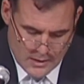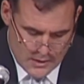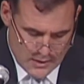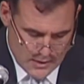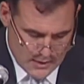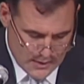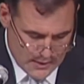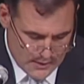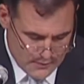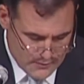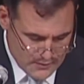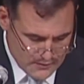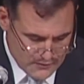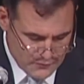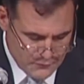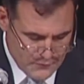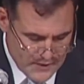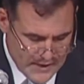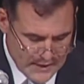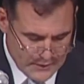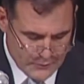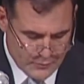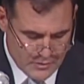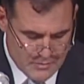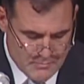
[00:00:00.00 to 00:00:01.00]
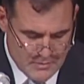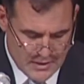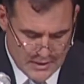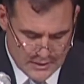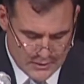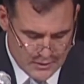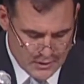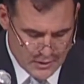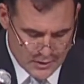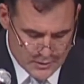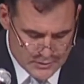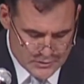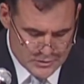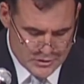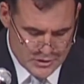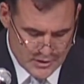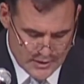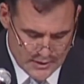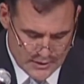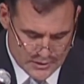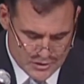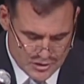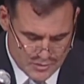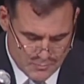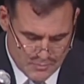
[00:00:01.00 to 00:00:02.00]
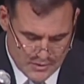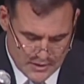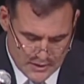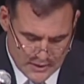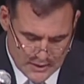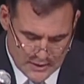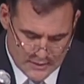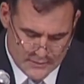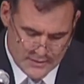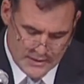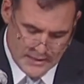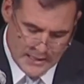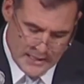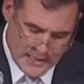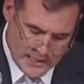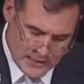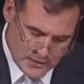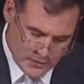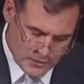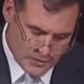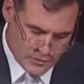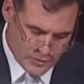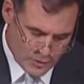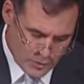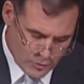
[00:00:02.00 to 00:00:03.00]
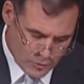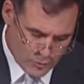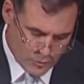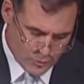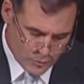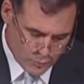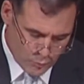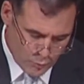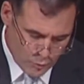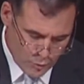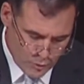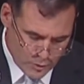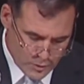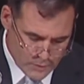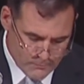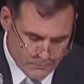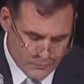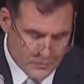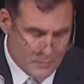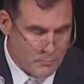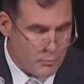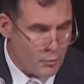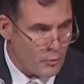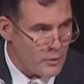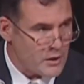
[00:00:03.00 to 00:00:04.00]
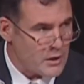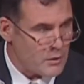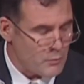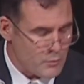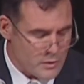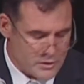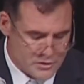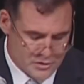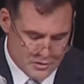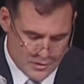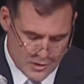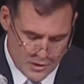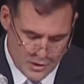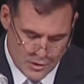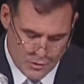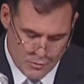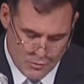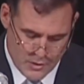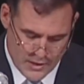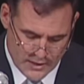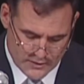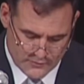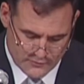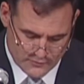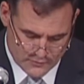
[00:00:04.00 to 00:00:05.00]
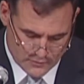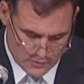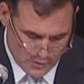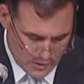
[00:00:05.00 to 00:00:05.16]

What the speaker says: This fact remained unchanged beyond the end of the Cold War, the point at which the U.S.